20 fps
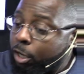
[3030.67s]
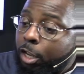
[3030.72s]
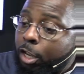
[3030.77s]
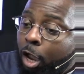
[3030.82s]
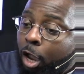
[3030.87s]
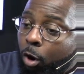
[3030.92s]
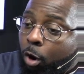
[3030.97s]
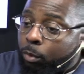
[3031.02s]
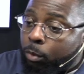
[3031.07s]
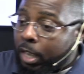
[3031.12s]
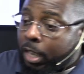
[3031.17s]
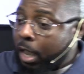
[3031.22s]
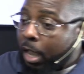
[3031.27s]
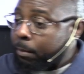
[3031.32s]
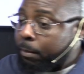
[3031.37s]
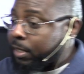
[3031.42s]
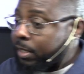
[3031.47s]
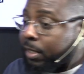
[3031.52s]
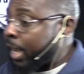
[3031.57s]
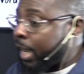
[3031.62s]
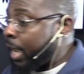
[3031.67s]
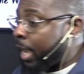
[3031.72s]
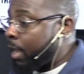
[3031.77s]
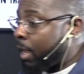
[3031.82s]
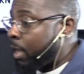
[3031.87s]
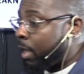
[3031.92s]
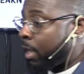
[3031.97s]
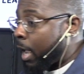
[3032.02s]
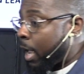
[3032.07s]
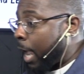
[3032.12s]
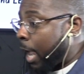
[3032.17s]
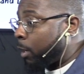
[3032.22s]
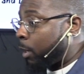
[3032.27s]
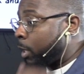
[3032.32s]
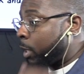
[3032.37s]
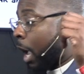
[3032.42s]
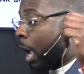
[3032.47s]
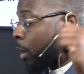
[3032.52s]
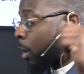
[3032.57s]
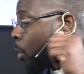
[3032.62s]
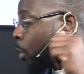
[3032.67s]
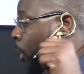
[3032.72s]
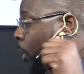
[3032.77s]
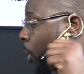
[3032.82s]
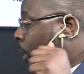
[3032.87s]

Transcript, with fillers: yo, yo, you know what I'm saying? I know y'all don't